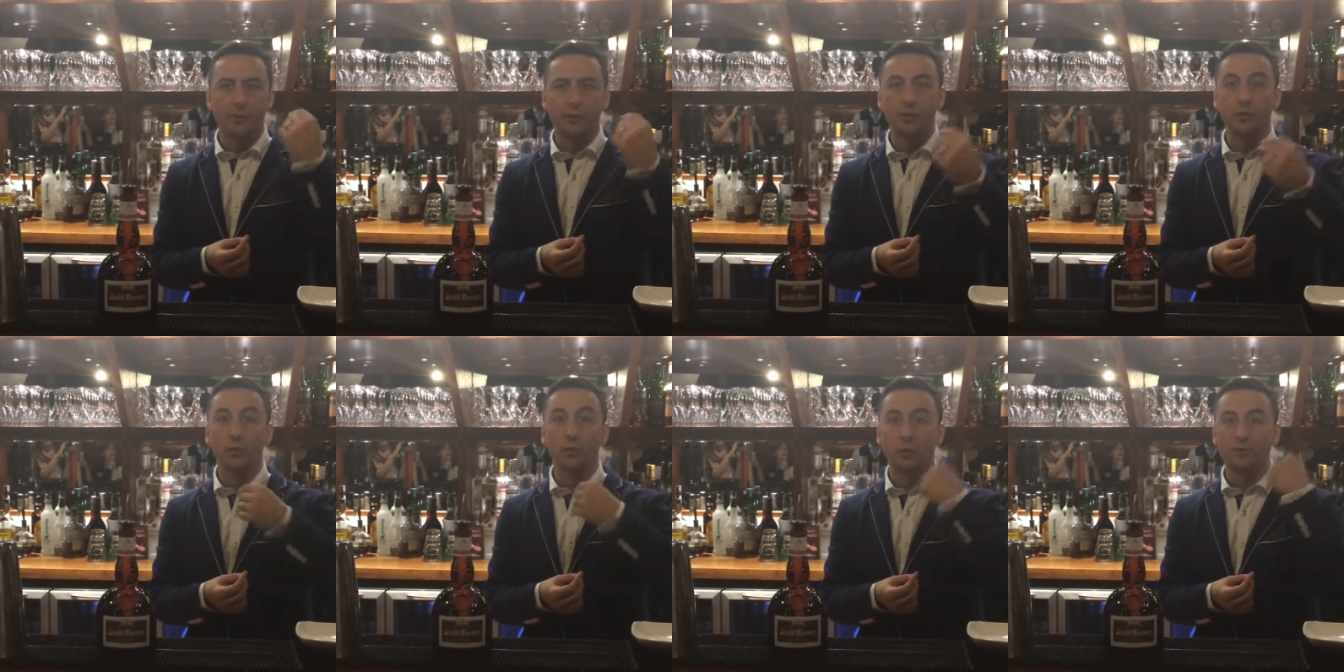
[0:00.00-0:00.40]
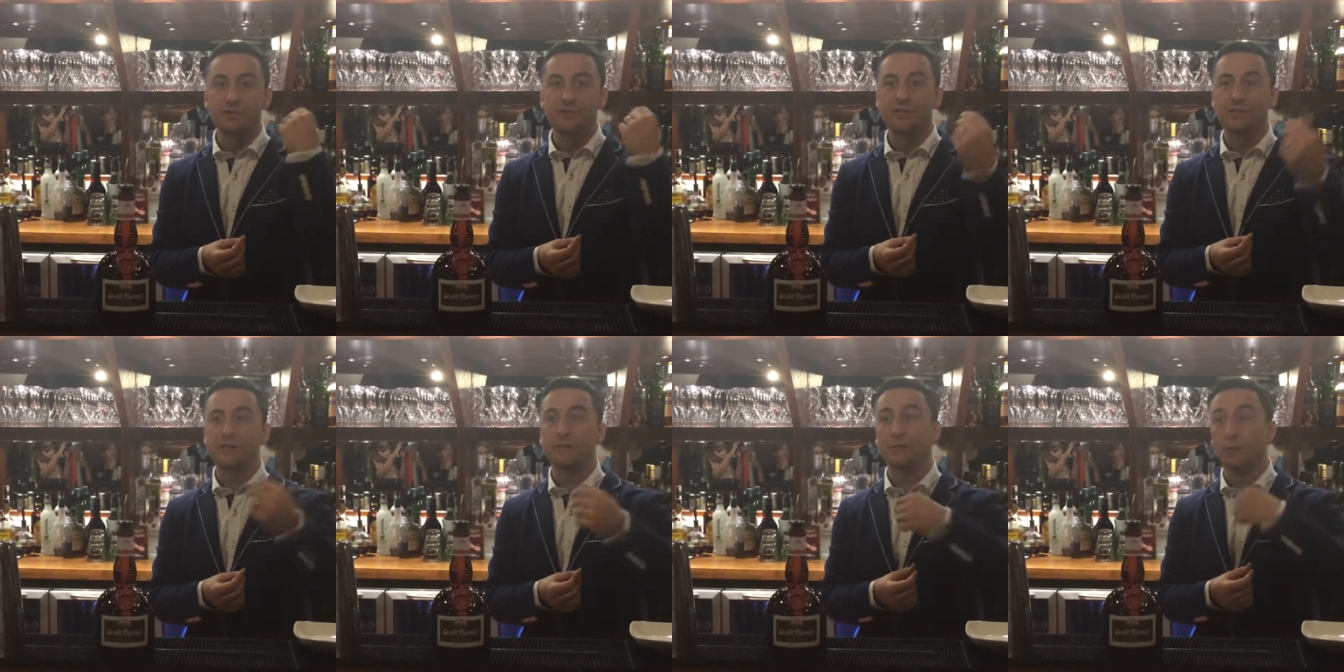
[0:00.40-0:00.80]

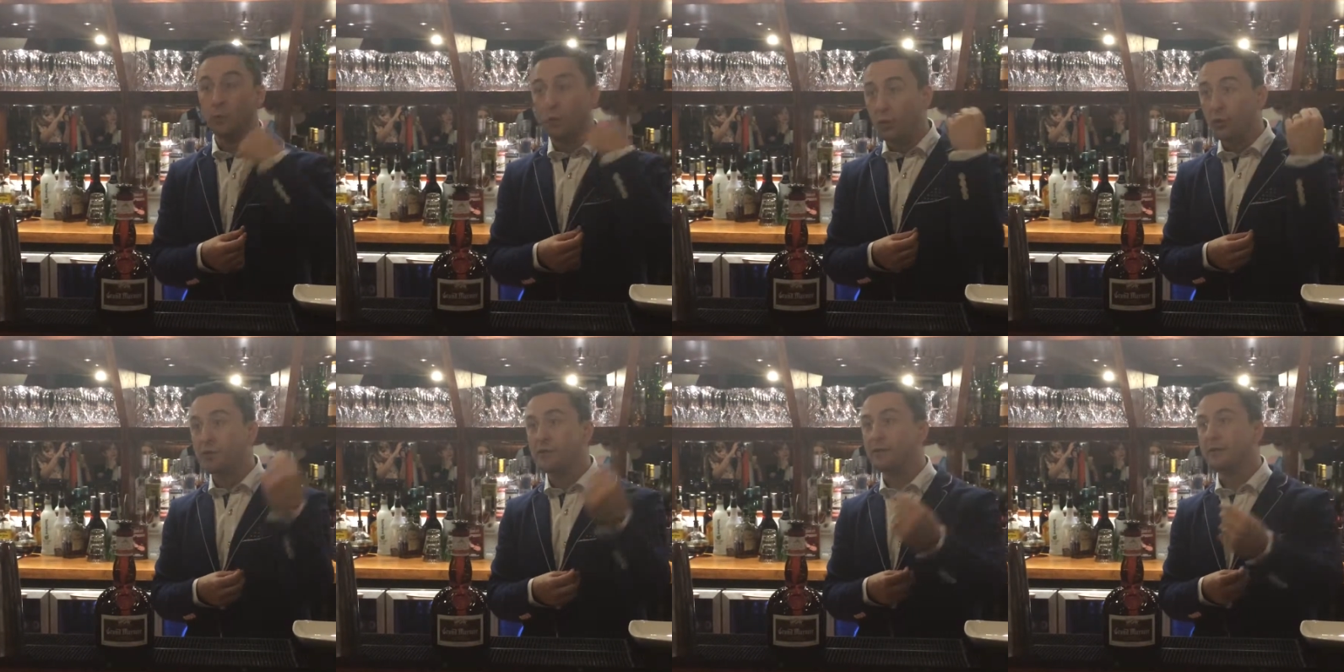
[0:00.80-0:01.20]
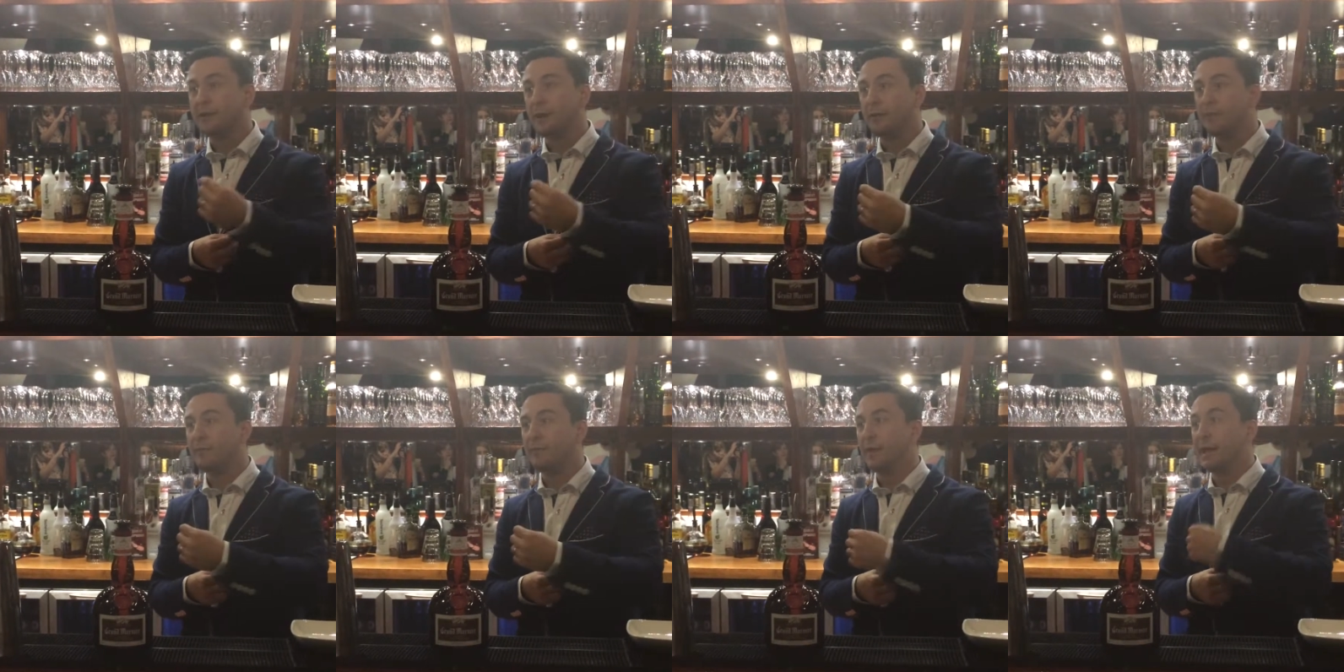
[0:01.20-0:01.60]
nuances of the wood
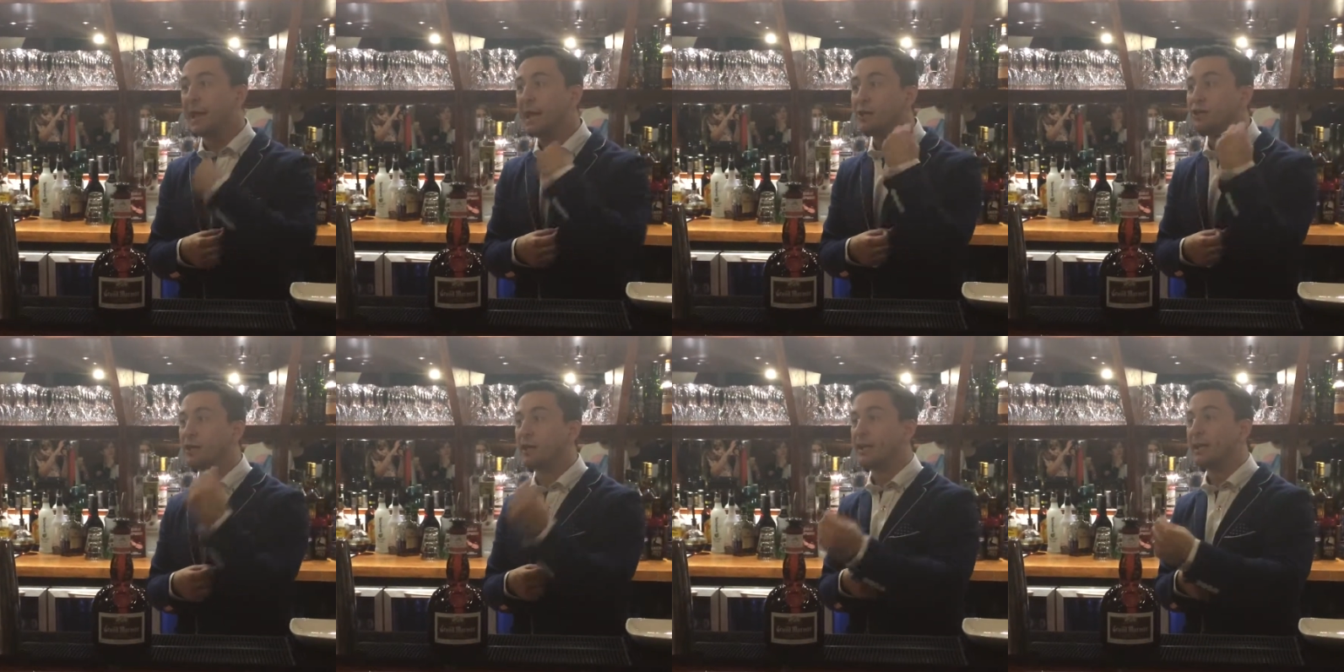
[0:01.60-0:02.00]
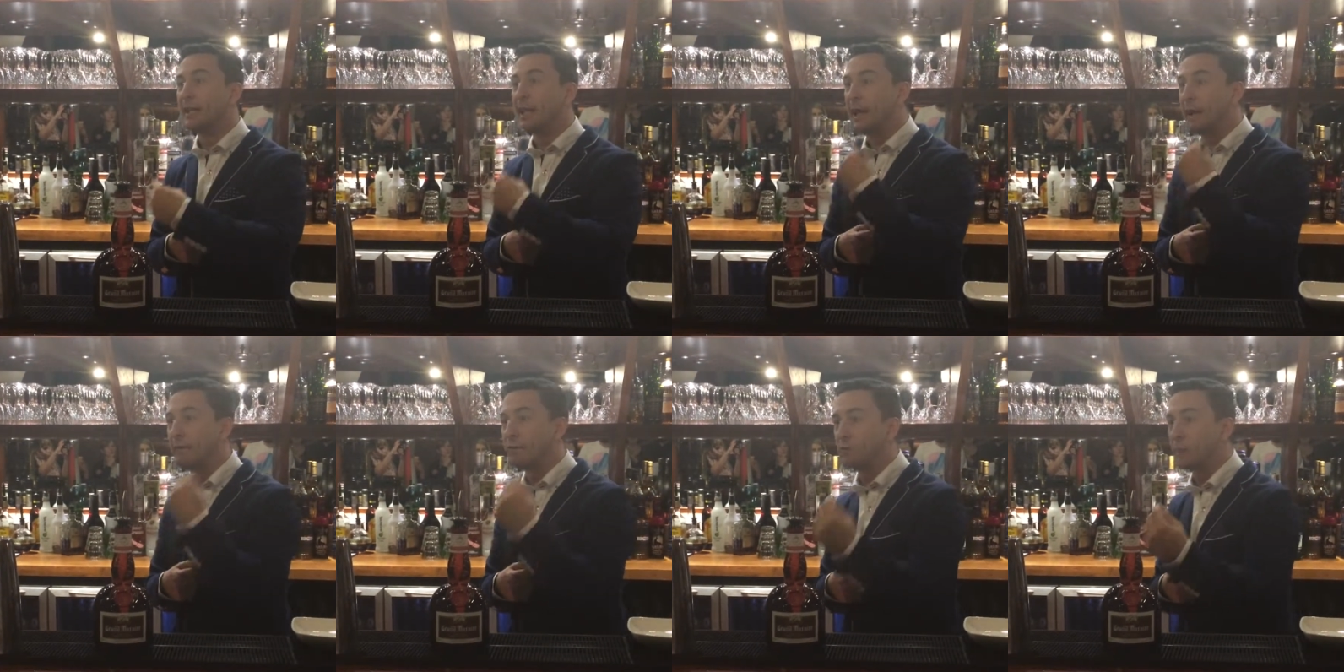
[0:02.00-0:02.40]
kind of aging in
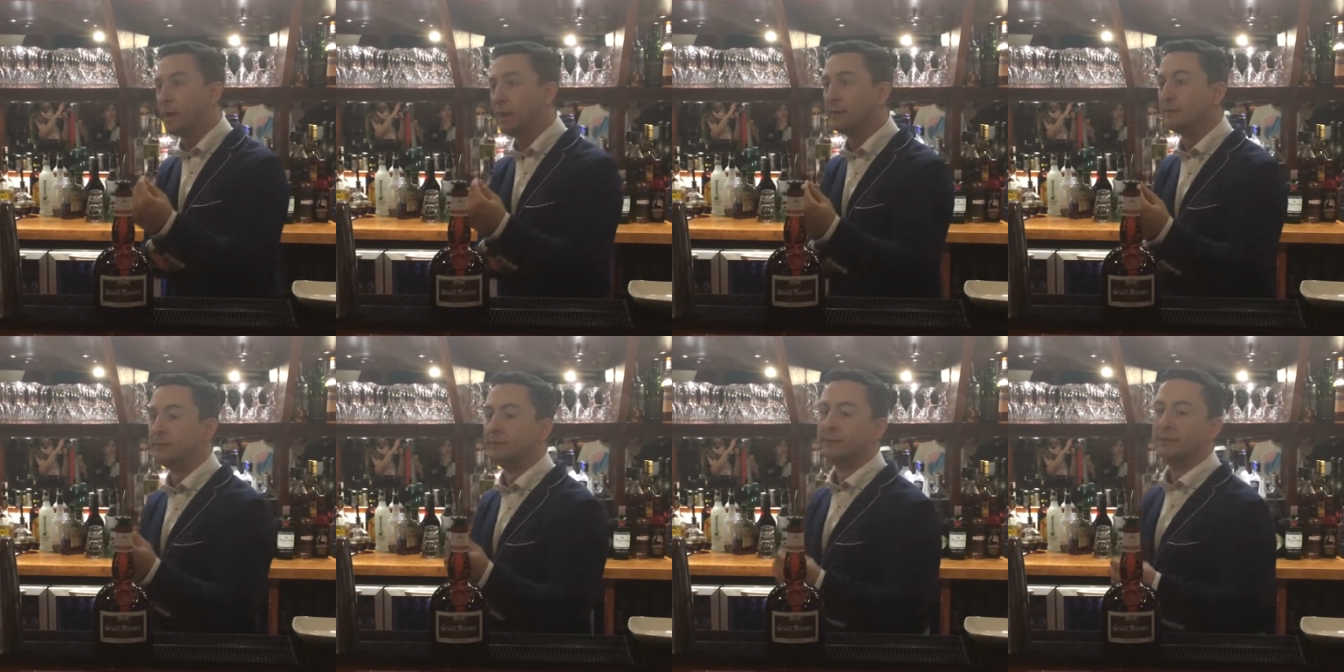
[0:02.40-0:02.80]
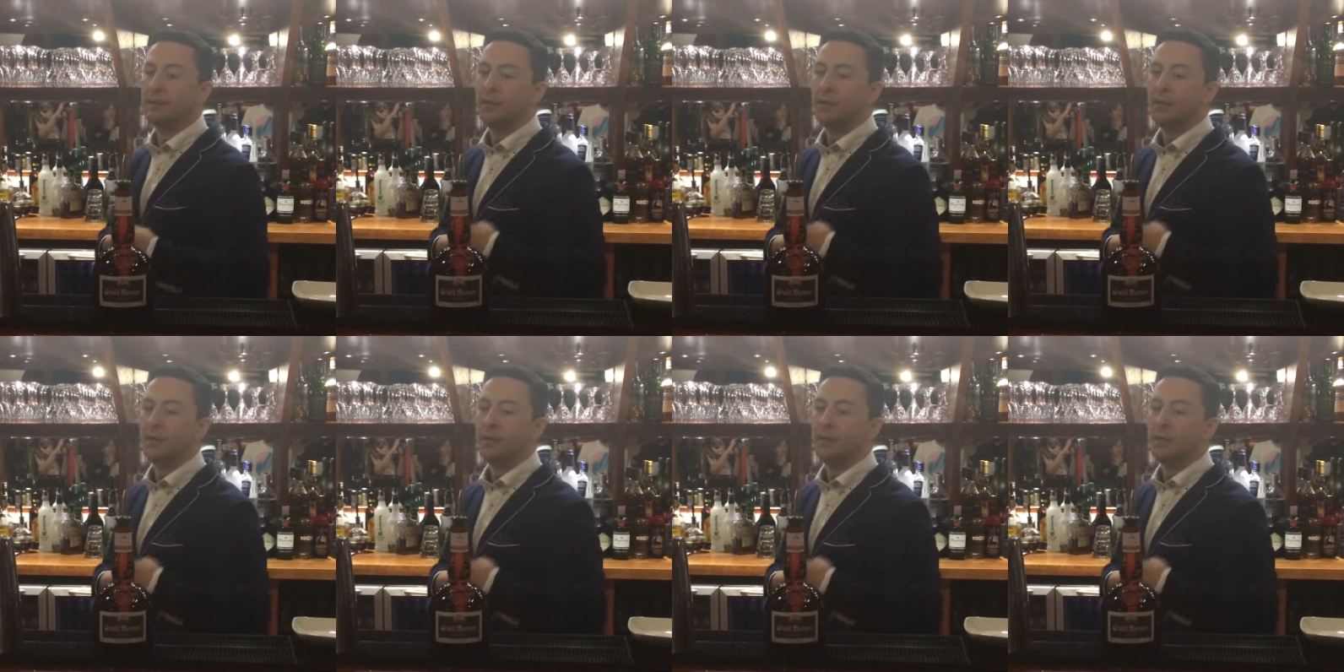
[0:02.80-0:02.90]
there as well